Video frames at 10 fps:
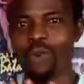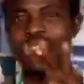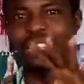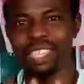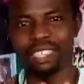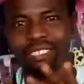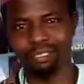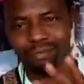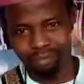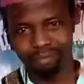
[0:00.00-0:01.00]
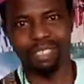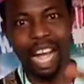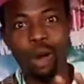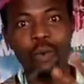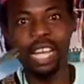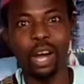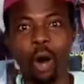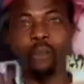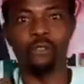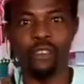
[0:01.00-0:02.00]
will
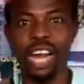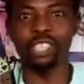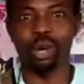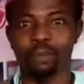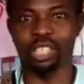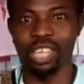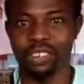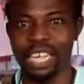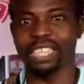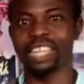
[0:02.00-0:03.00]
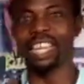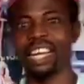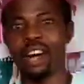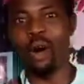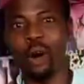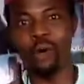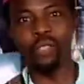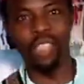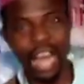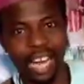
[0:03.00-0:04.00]
unveil some secrets
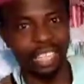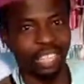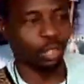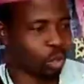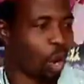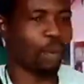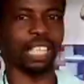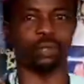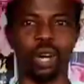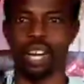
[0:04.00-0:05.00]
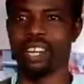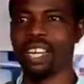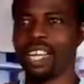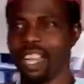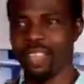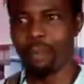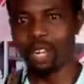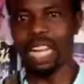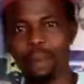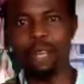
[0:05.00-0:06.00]
on that drum as well.
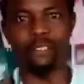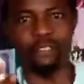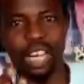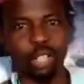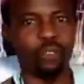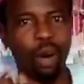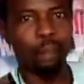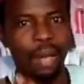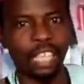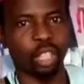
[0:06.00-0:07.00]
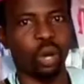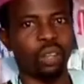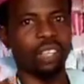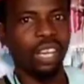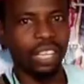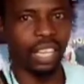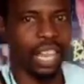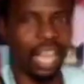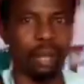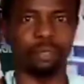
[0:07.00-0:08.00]
But let me first of all mention the
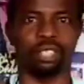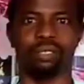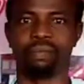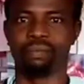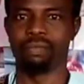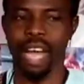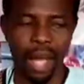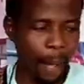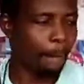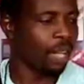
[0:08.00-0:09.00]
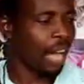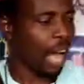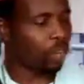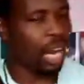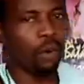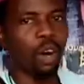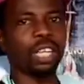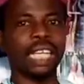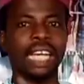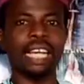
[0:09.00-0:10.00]
names. Another
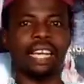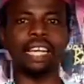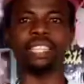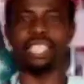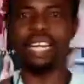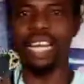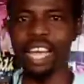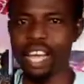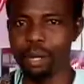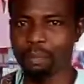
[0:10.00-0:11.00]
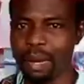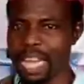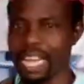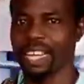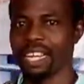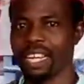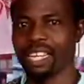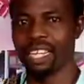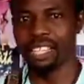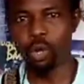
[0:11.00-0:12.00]
one is Igbi
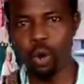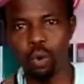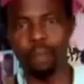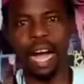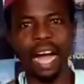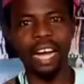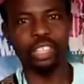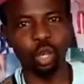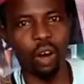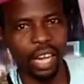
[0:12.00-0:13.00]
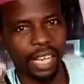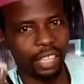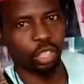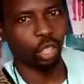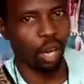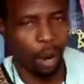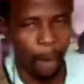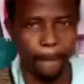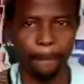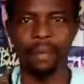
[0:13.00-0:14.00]
Yoruba talking
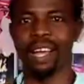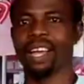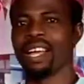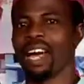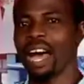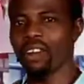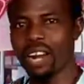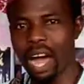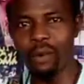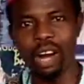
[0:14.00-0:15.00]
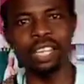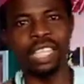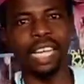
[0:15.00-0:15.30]
drum. Another one